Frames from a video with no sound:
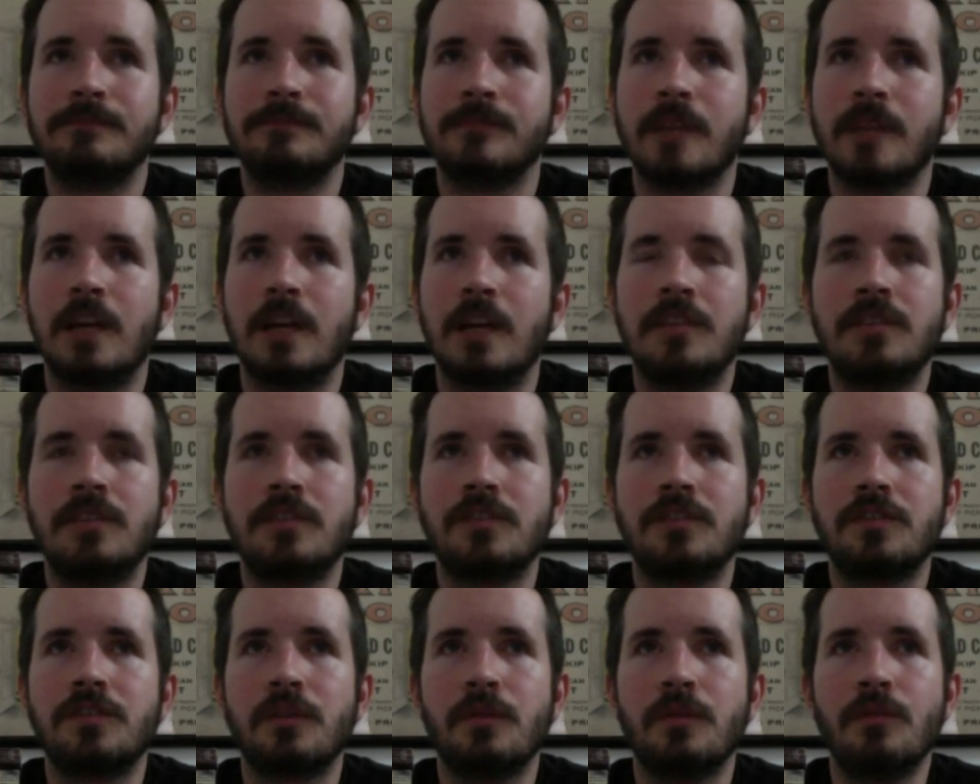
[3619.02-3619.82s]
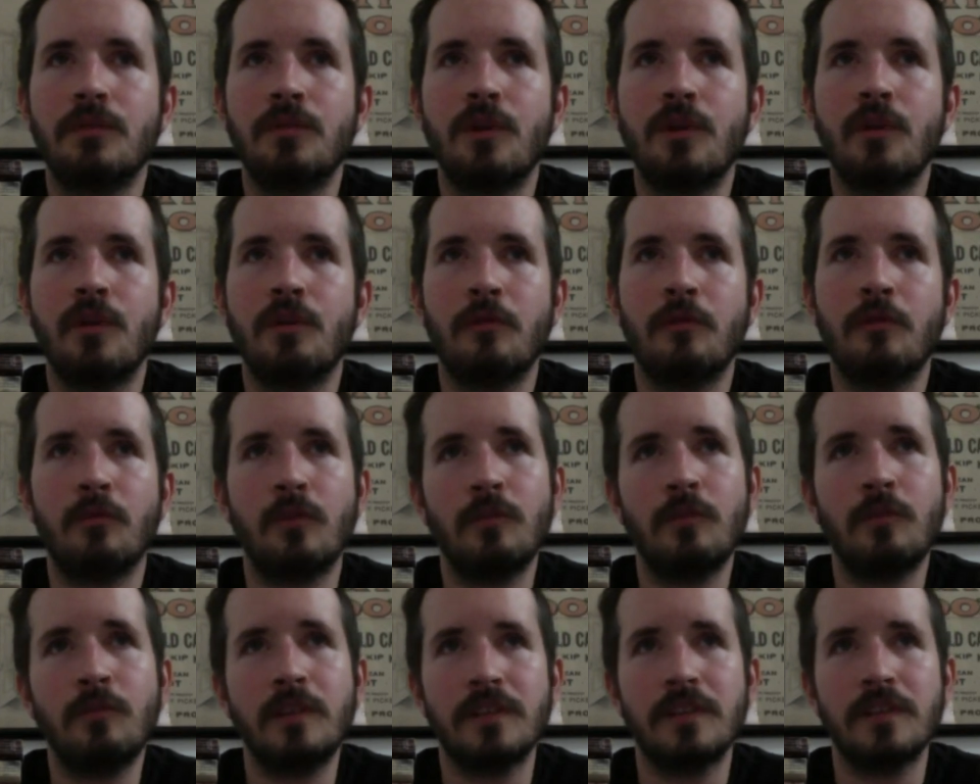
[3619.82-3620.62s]
I just don't know if it
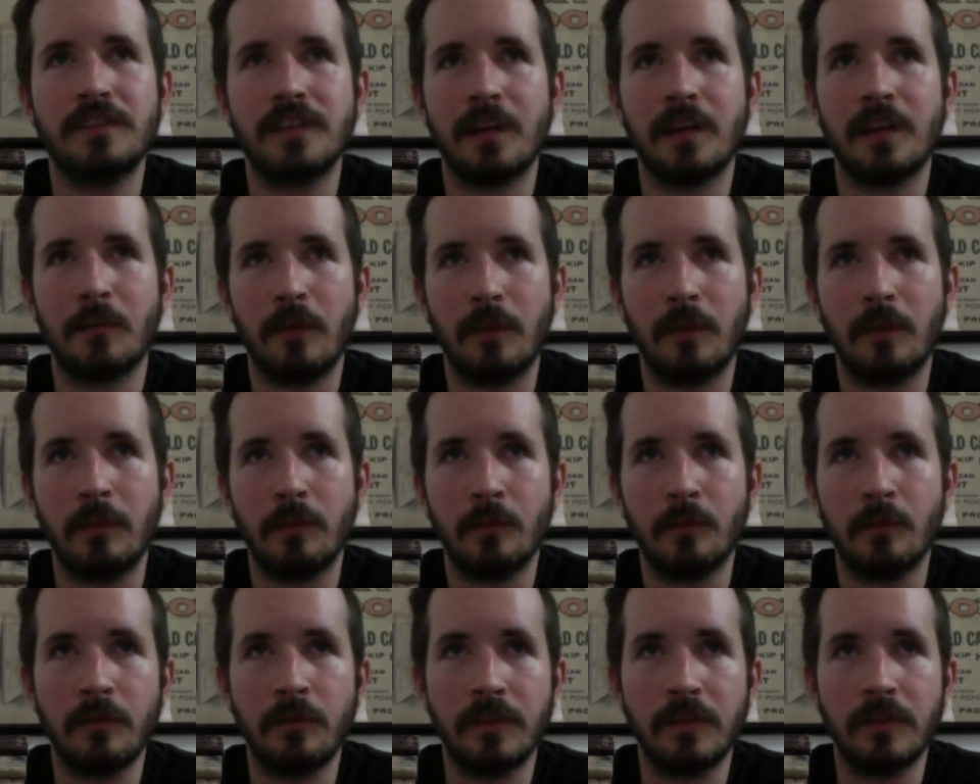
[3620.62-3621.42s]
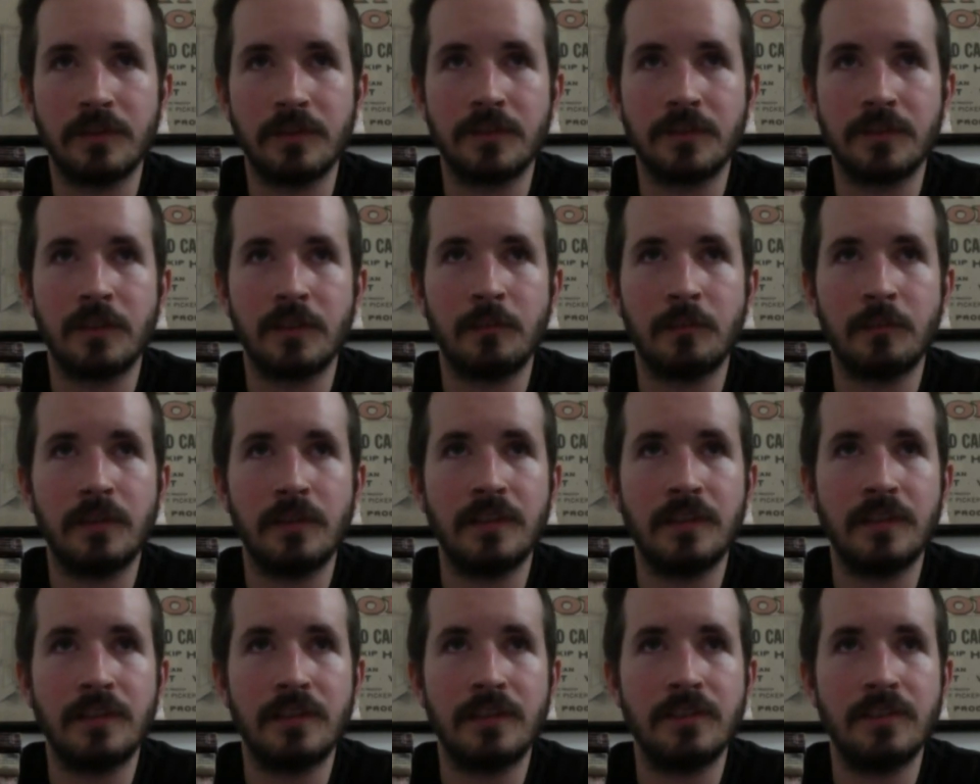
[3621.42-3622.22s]
would be a Sam Raimi movie. It's just going to be
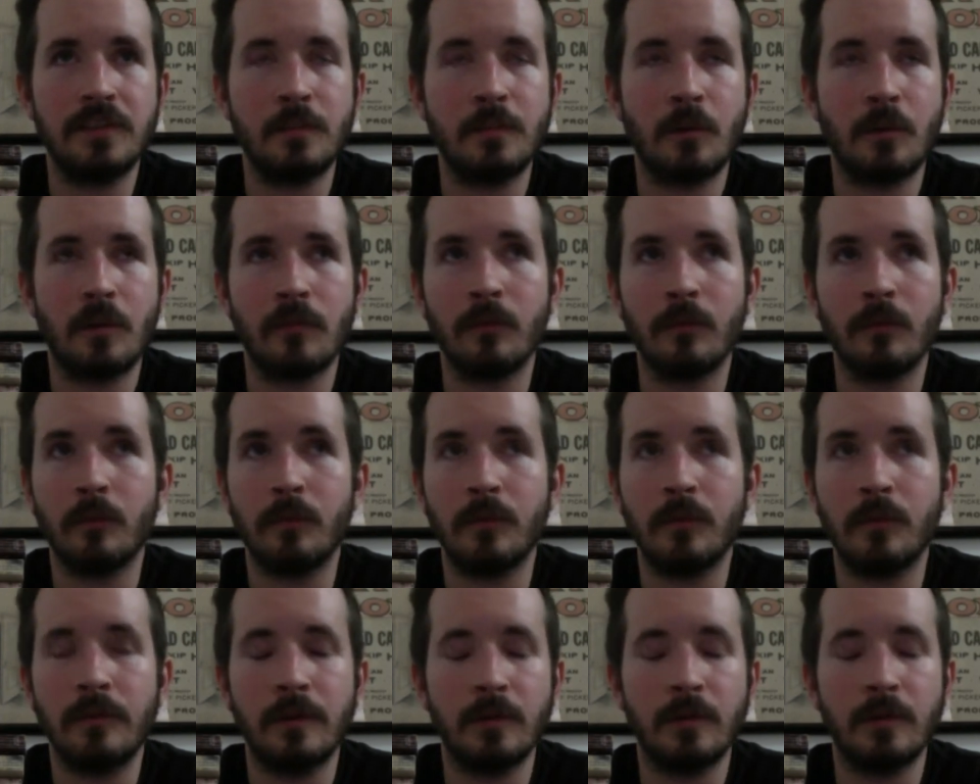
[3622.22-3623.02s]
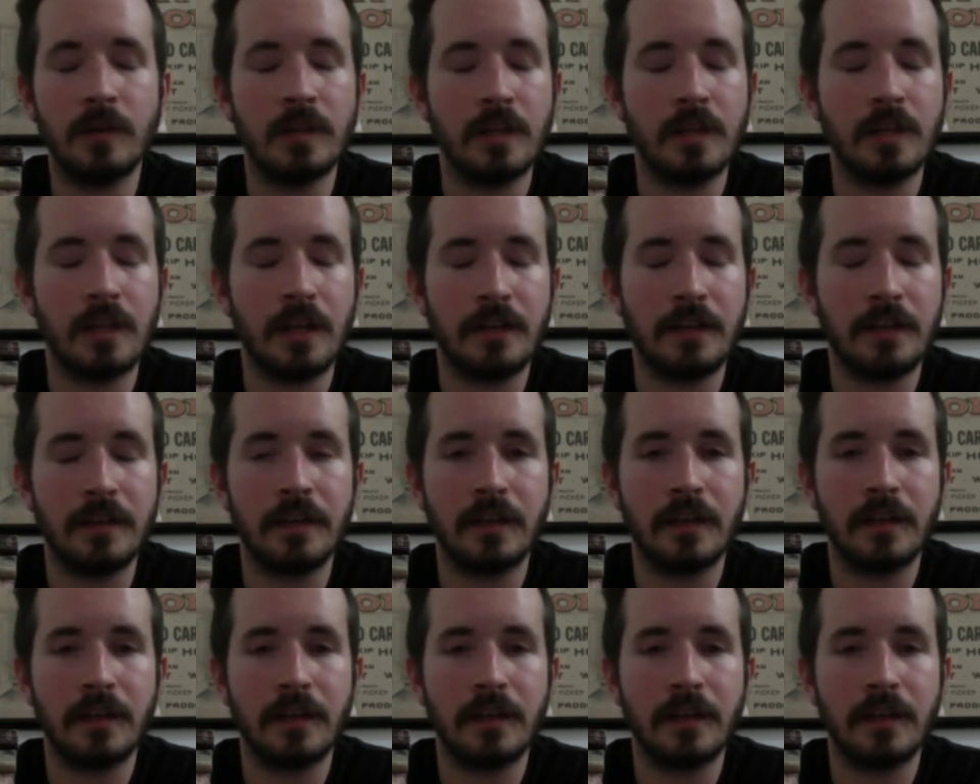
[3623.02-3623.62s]
a Disney Marvel movie, really, I think.